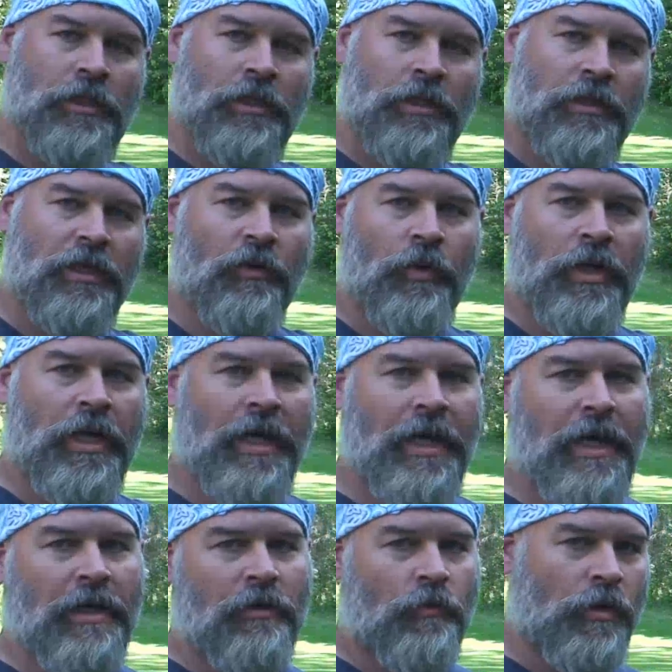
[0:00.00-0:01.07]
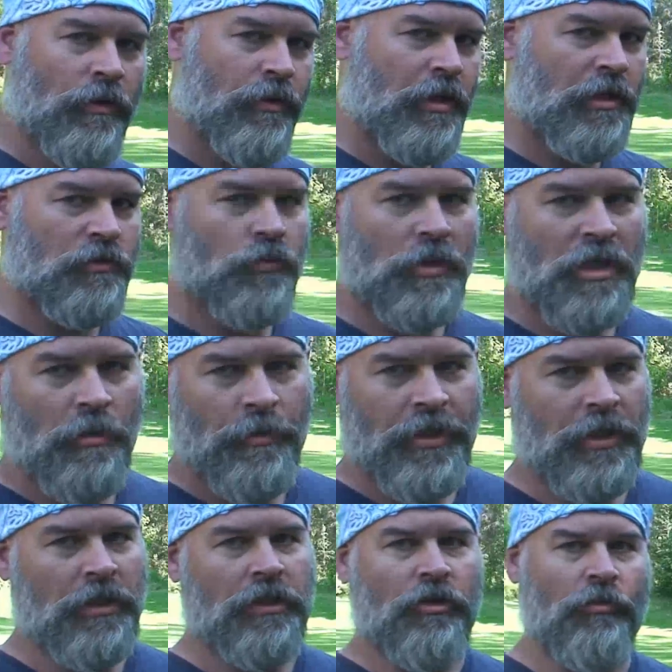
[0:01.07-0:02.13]
that we had and where things were coming in
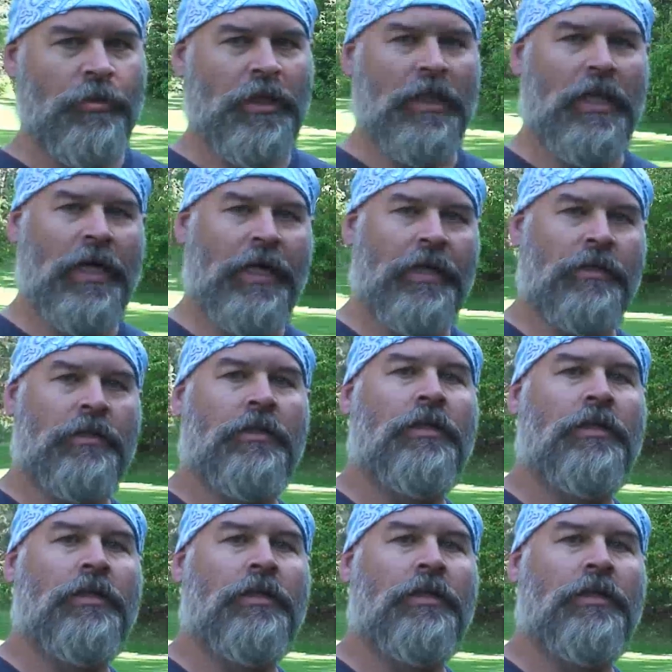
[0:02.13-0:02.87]
a little bit light.